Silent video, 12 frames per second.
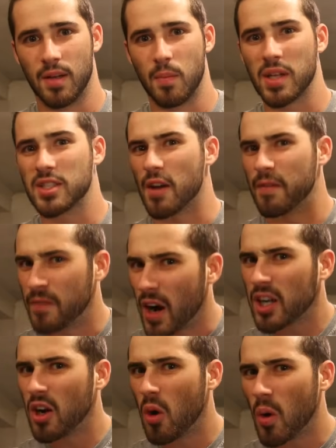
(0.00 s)
but to
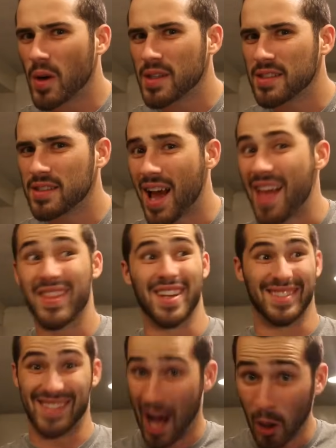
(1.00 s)
fuck a horse and
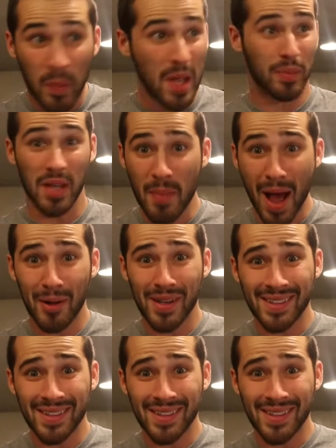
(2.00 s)
then tell people about